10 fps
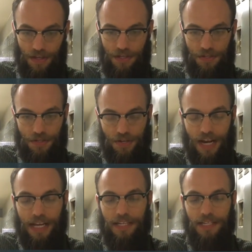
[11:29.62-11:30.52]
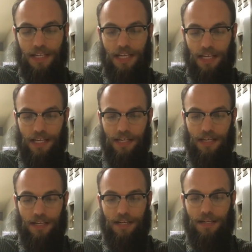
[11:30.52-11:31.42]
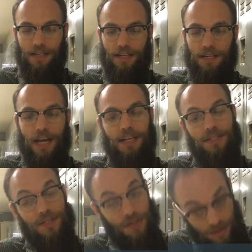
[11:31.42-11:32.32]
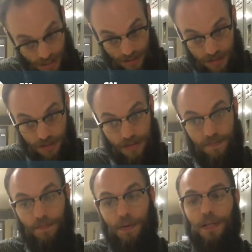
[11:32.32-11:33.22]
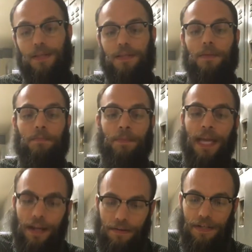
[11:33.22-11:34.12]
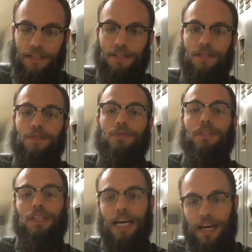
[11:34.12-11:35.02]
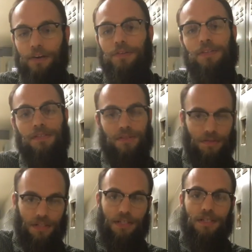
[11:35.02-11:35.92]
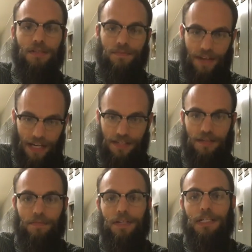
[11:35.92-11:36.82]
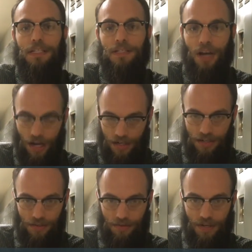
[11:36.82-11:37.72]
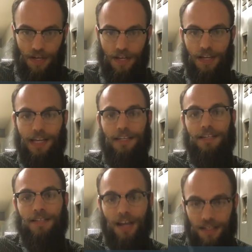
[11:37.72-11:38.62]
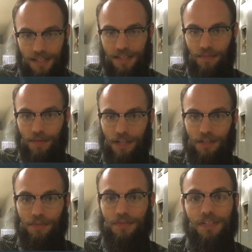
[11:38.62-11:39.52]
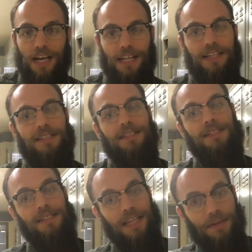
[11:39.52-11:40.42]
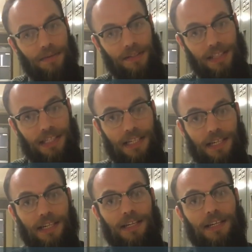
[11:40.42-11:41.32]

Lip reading: is trying to get not students but the parents to allow the students to find somebody to talk to, and to talk to somebody who's not necessarily